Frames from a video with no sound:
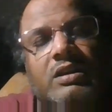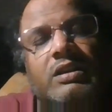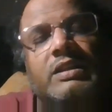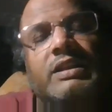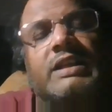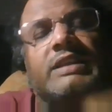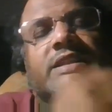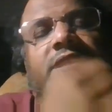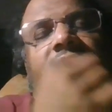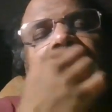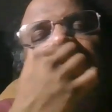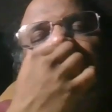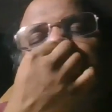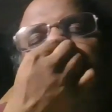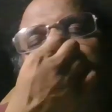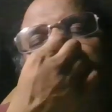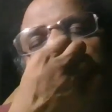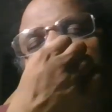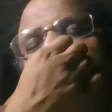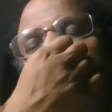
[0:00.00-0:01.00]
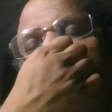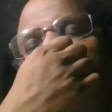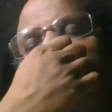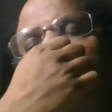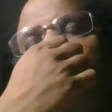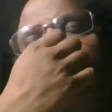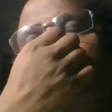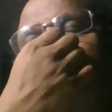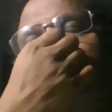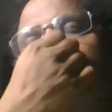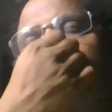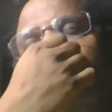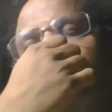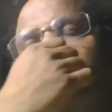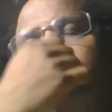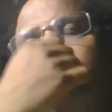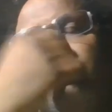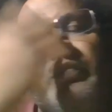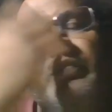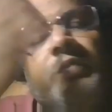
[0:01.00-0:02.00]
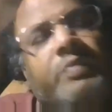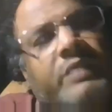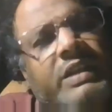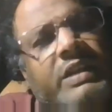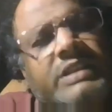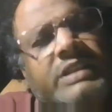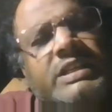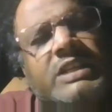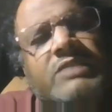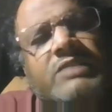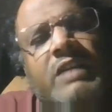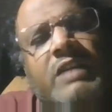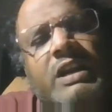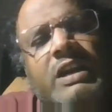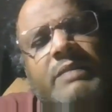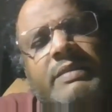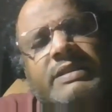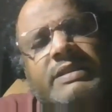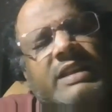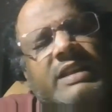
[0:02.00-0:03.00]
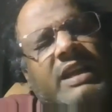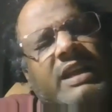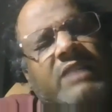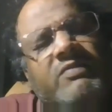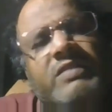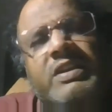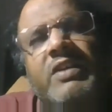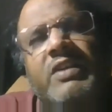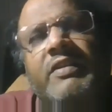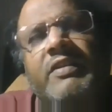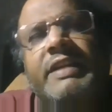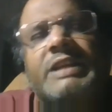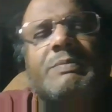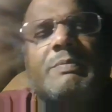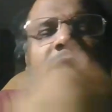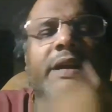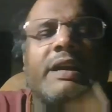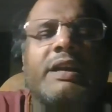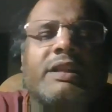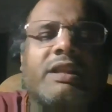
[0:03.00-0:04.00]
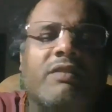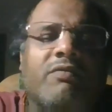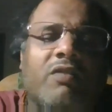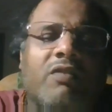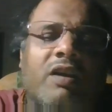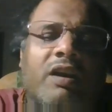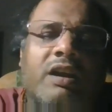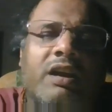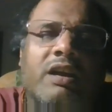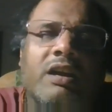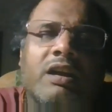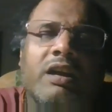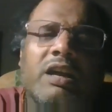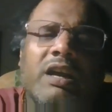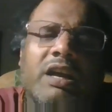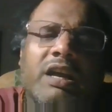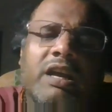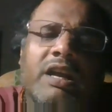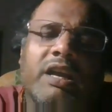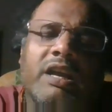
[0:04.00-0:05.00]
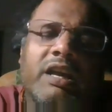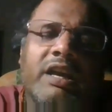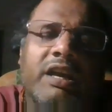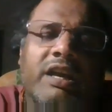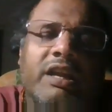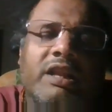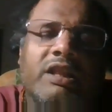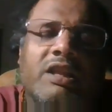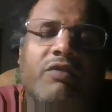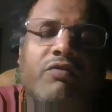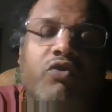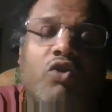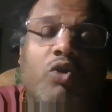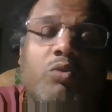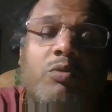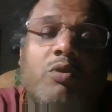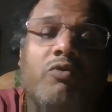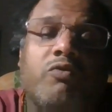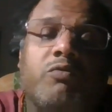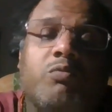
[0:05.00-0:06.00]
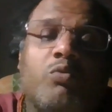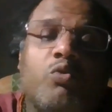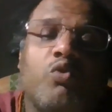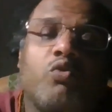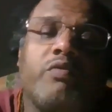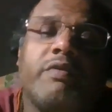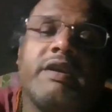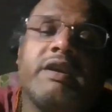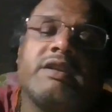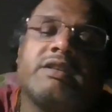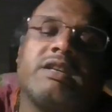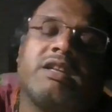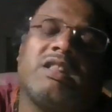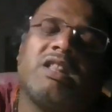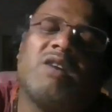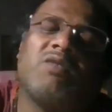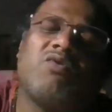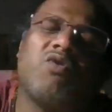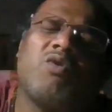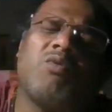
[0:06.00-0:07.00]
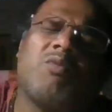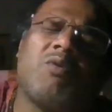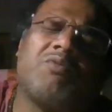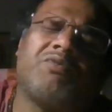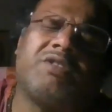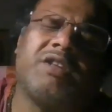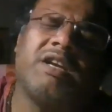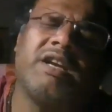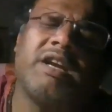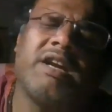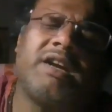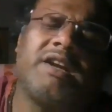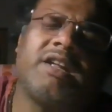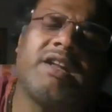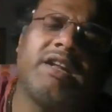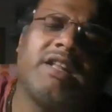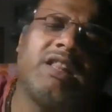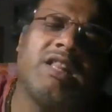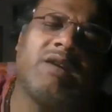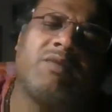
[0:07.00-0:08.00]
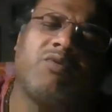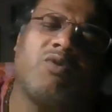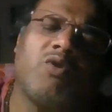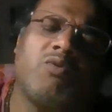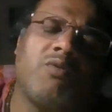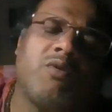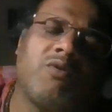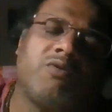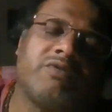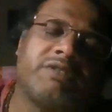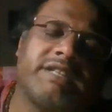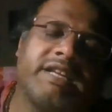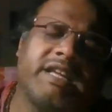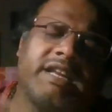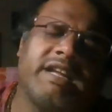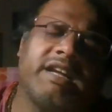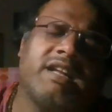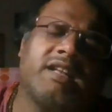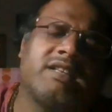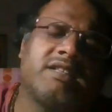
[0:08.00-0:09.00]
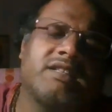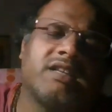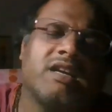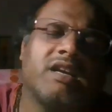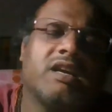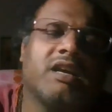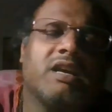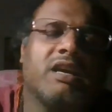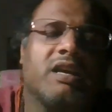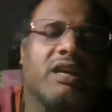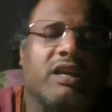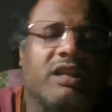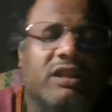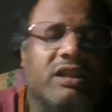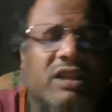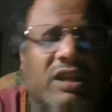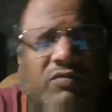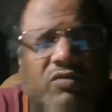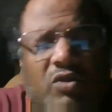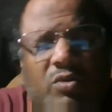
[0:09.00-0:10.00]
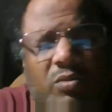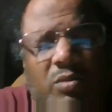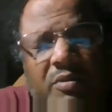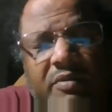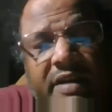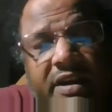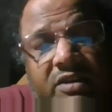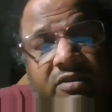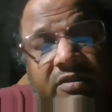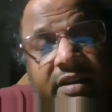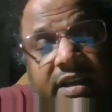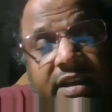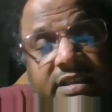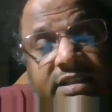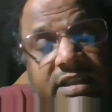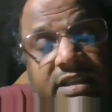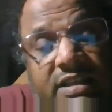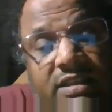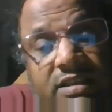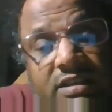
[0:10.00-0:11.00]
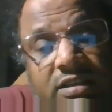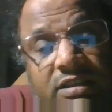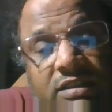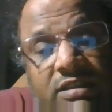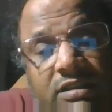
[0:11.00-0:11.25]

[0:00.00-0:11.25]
They say that basically this is world basically, and we have displayed the world in the form of movies, in the form of theater, in the form of serials, in the form of advertising.